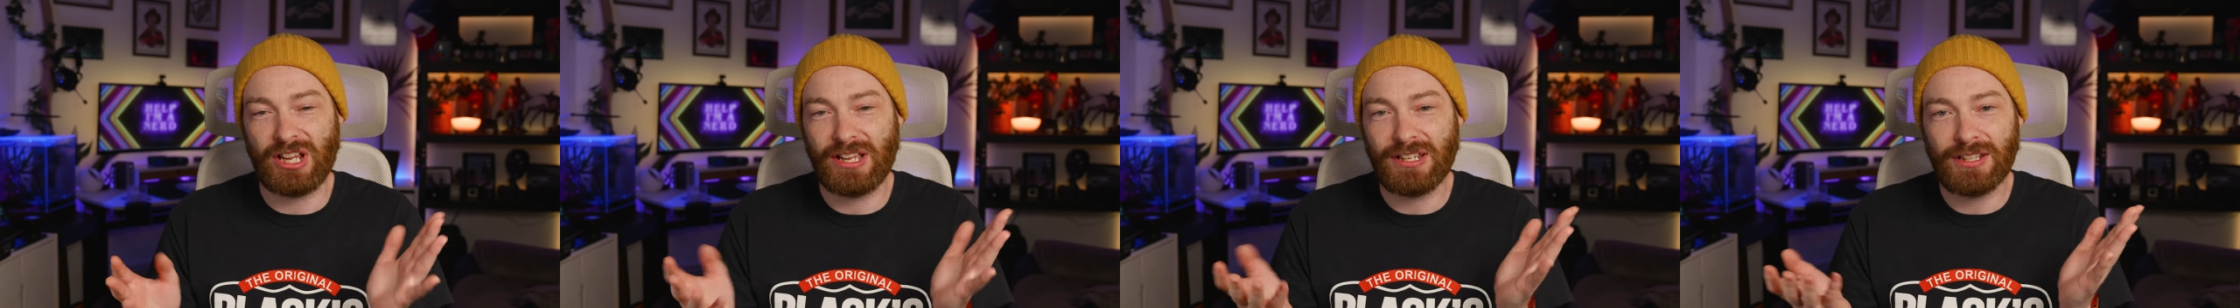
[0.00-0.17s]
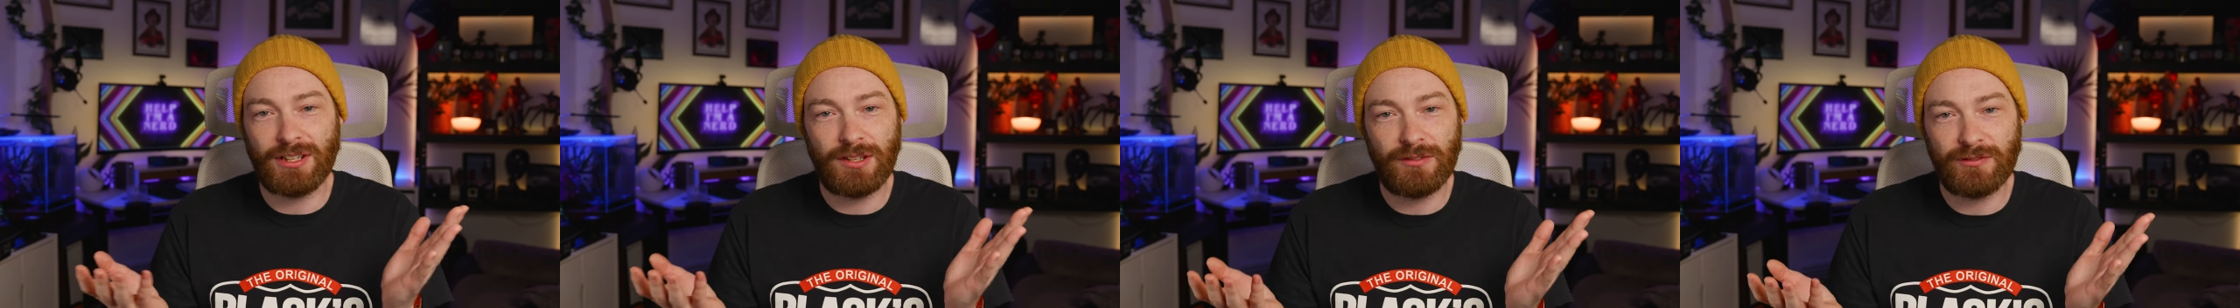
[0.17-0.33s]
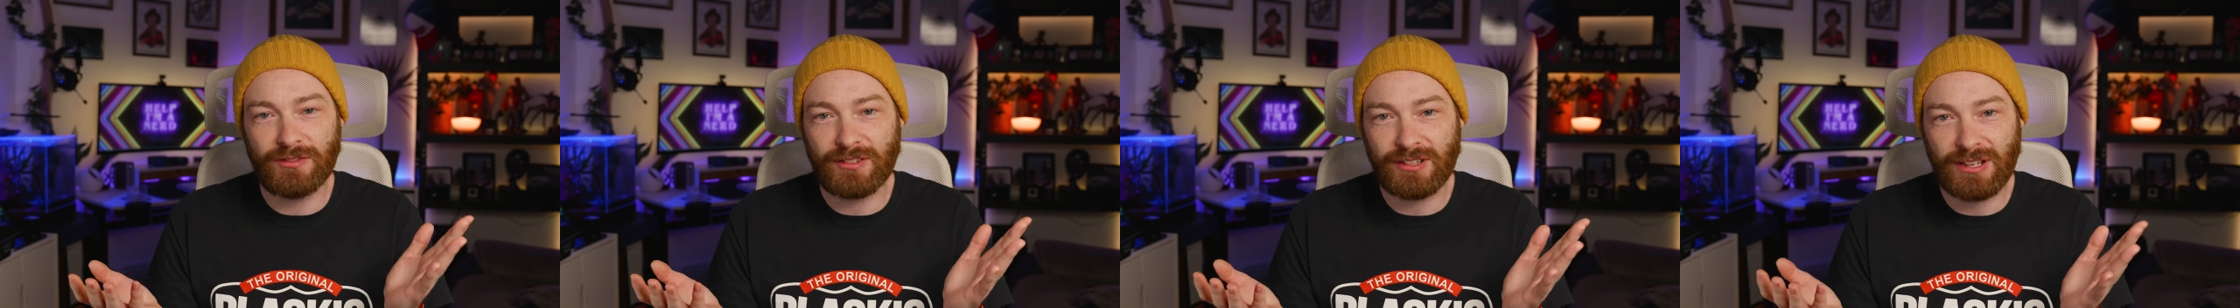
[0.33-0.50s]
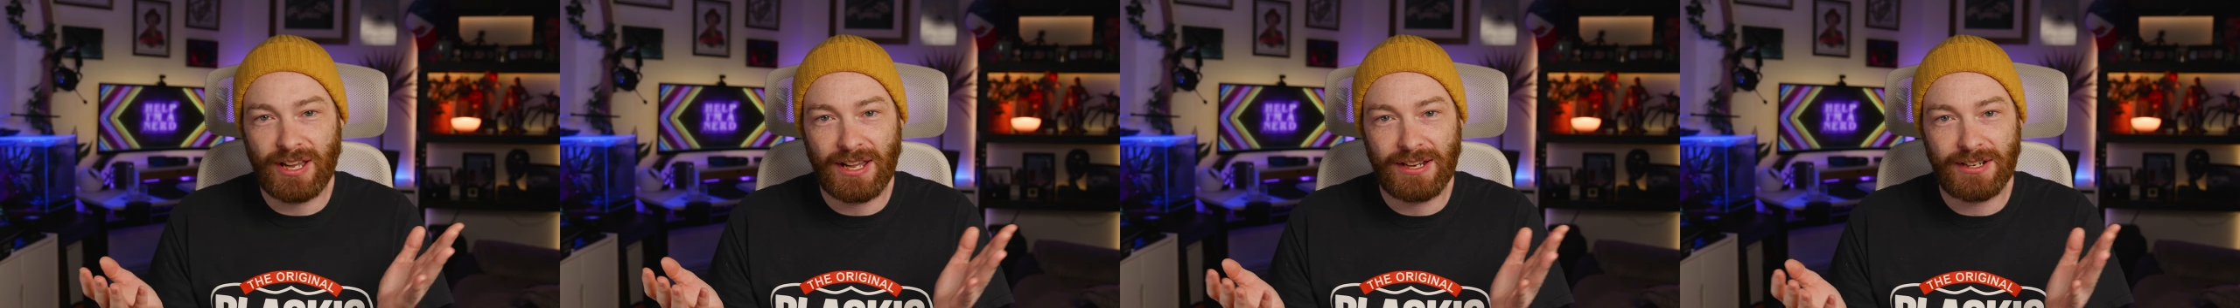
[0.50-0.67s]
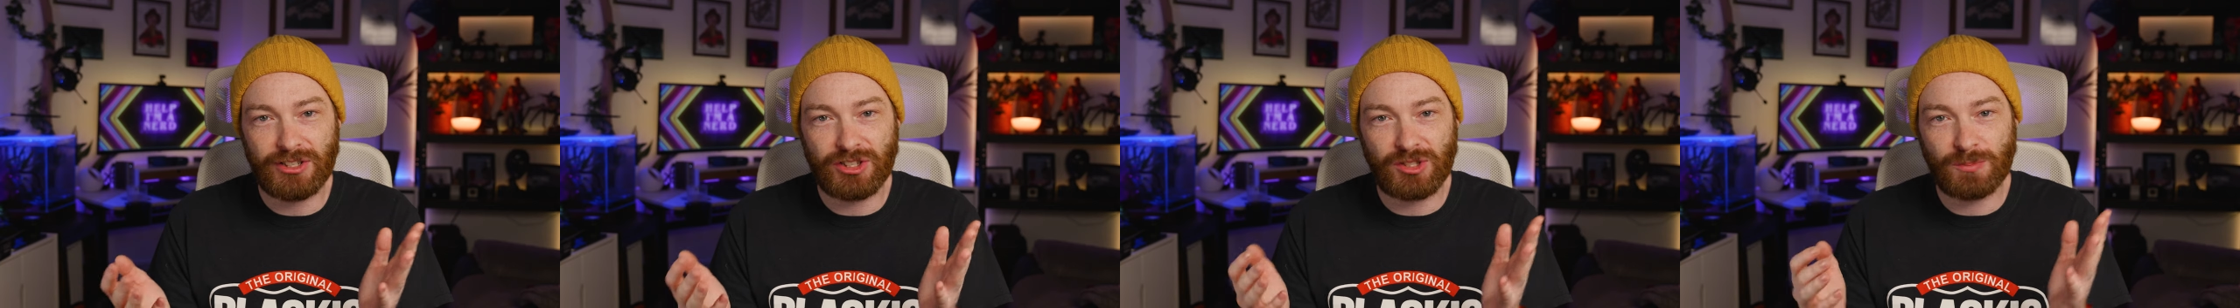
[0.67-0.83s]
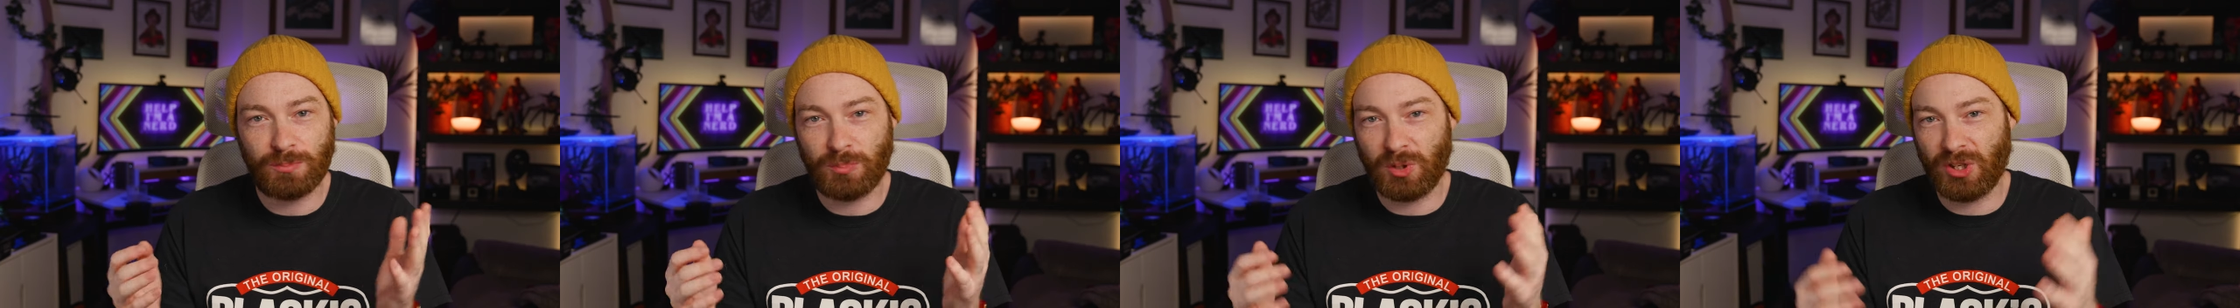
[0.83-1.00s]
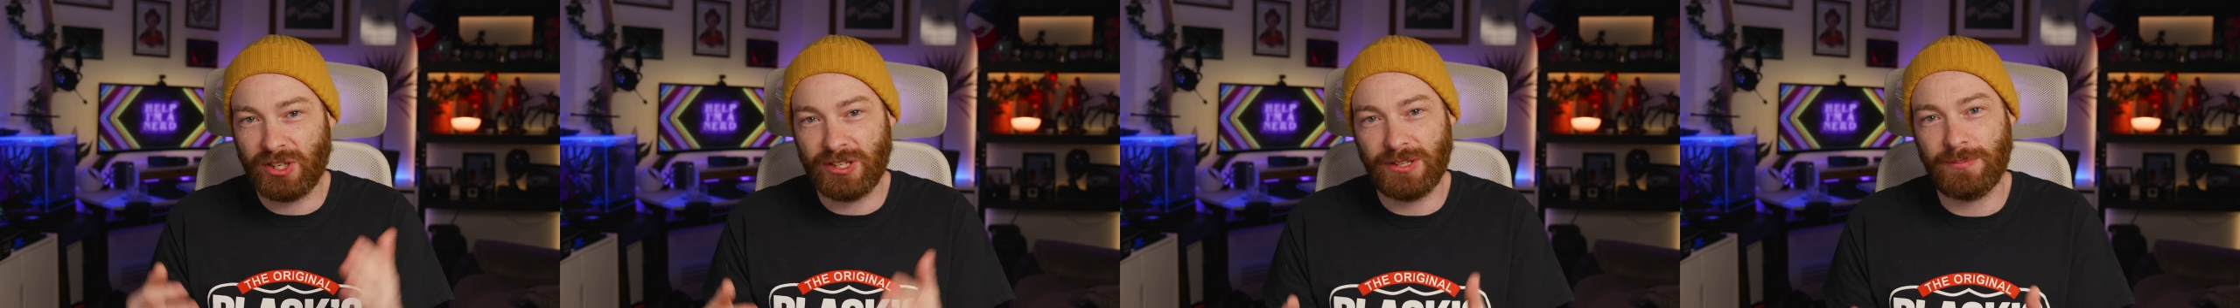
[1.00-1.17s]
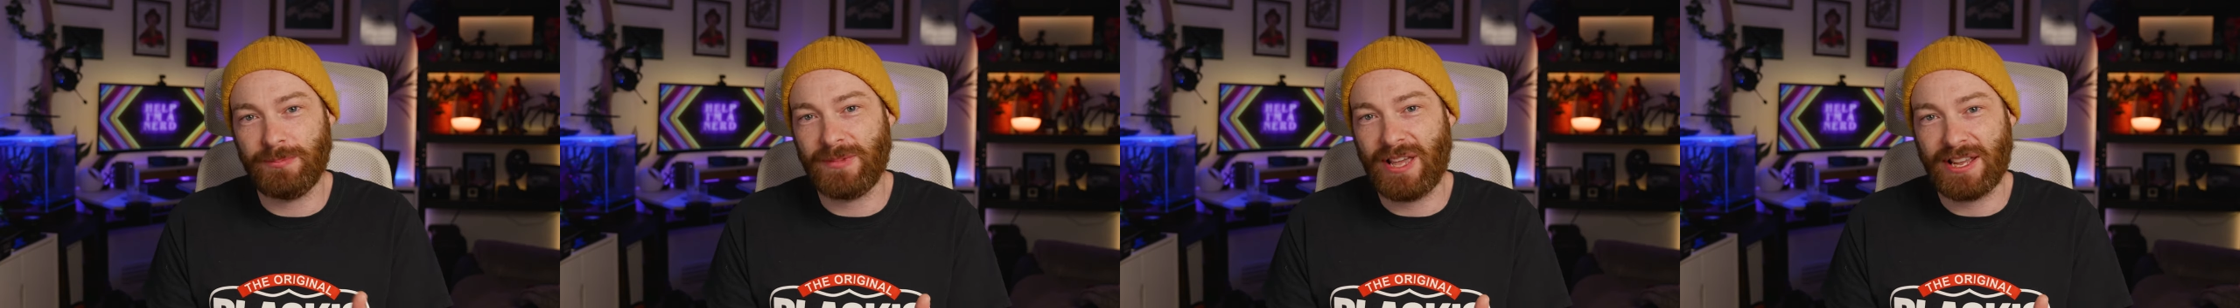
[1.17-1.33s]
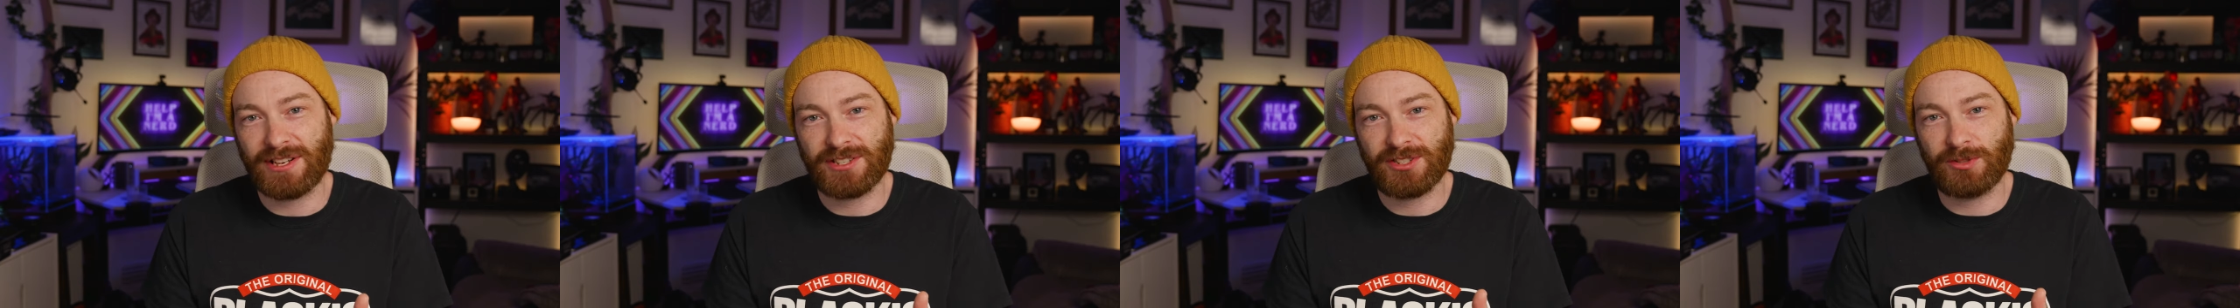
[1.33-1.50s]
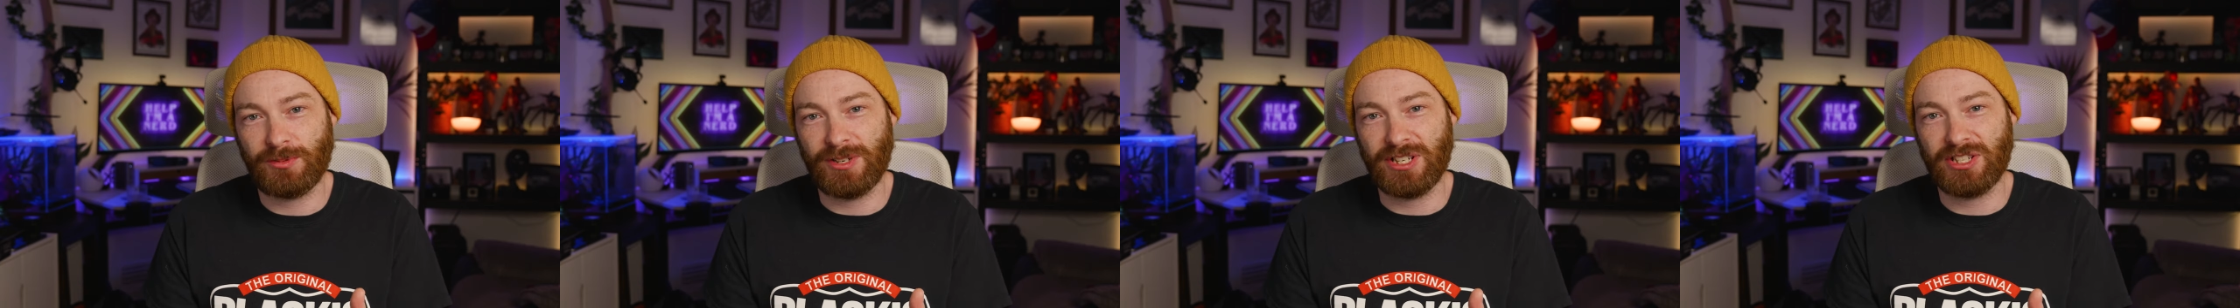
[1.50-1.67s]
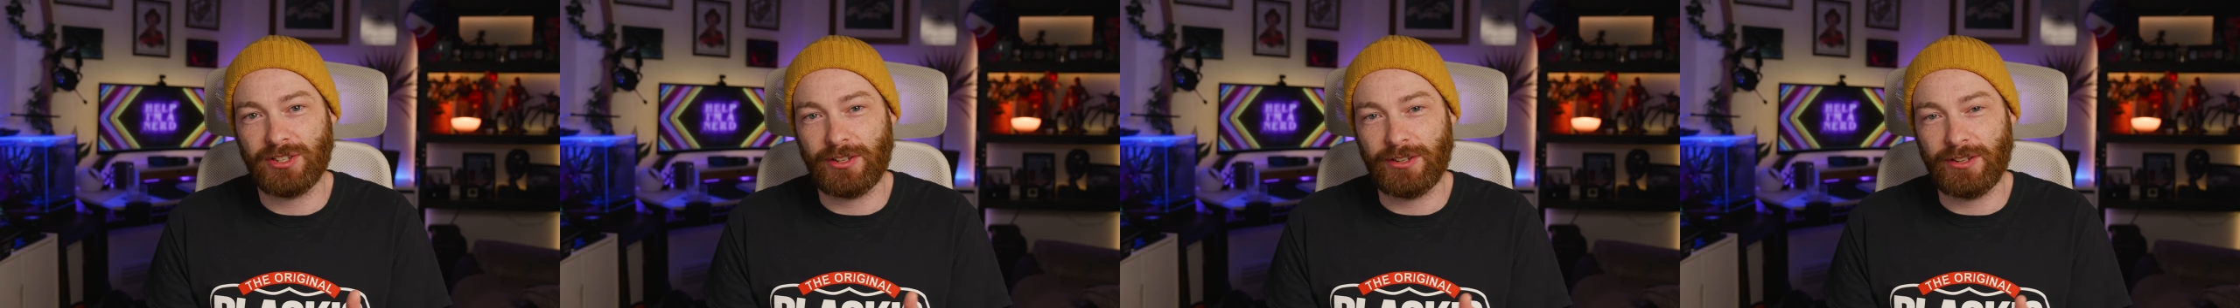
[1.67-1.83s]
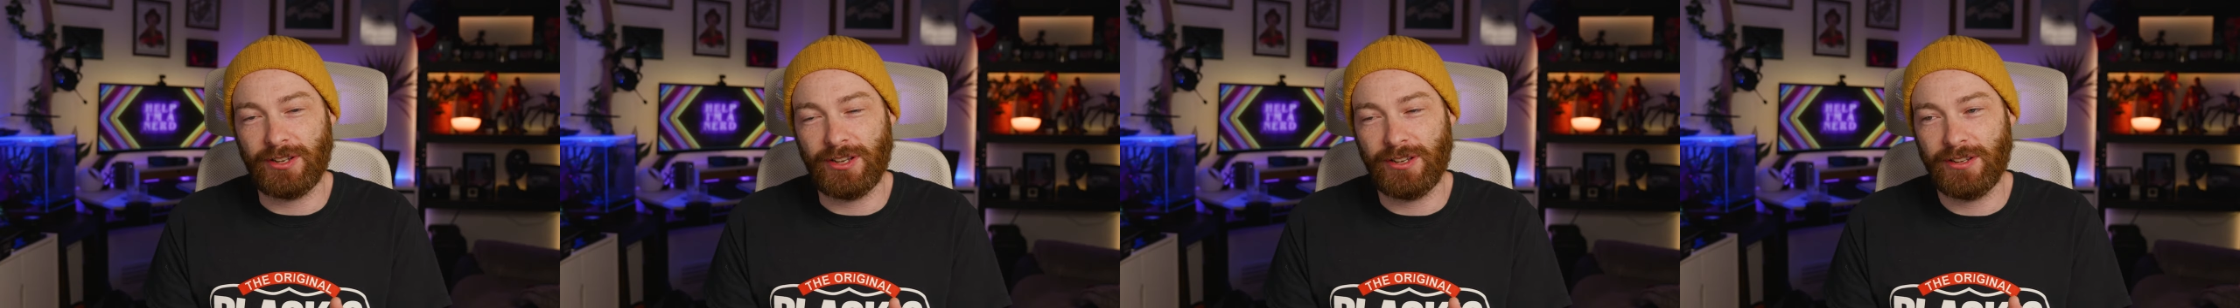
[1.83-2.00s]
I love kind of just putting them next to
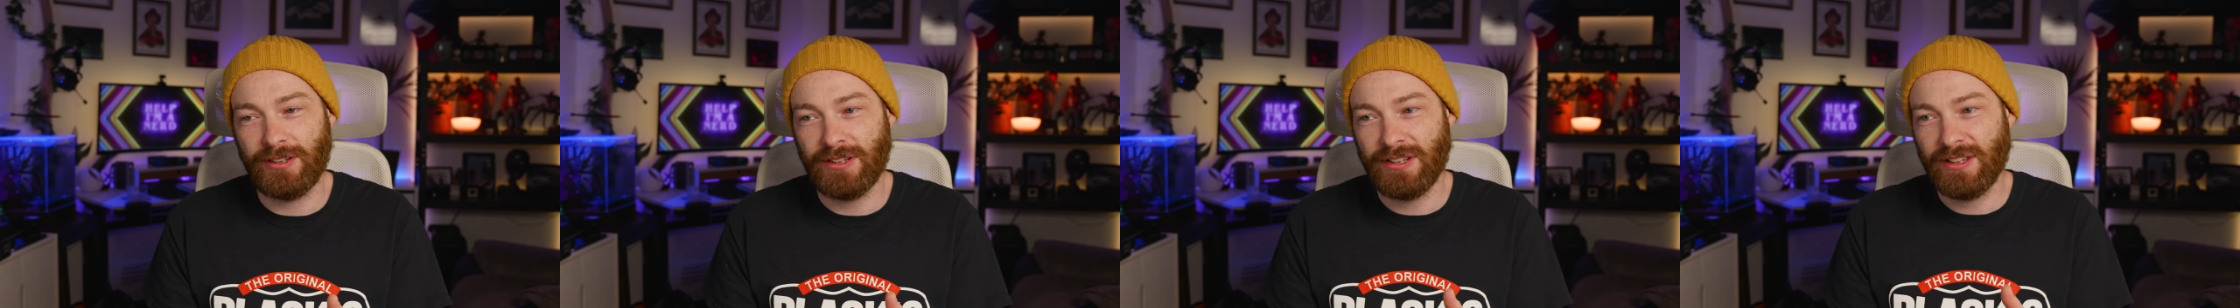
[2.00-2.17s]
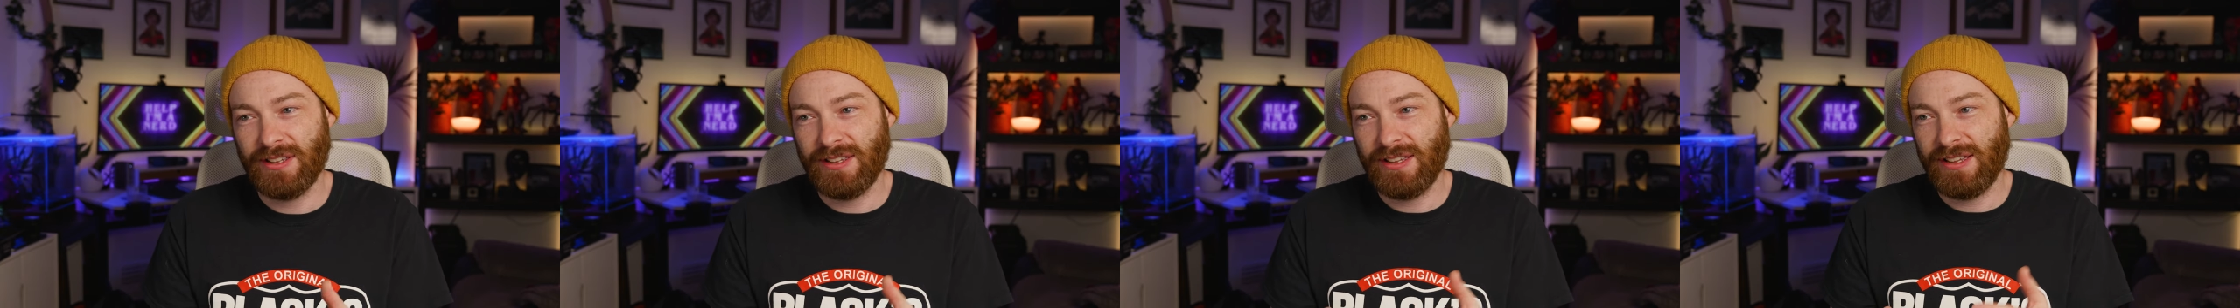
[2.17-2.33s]
each other.